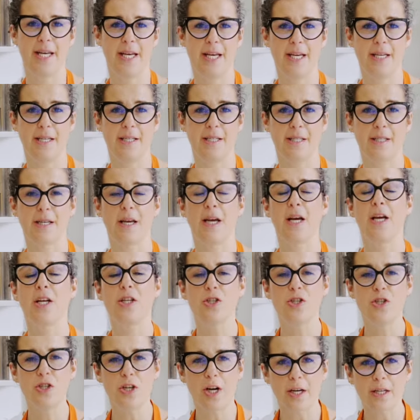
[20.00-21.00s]

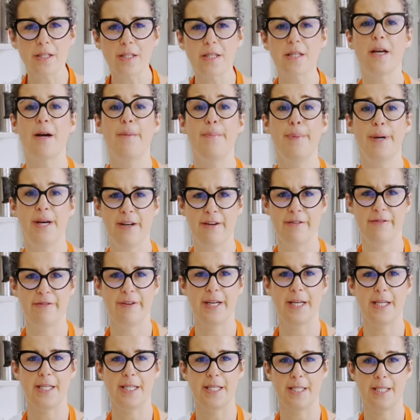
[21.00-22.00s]
is just a
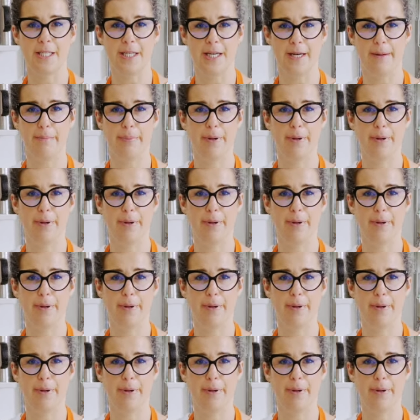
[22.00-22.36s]
perfect dip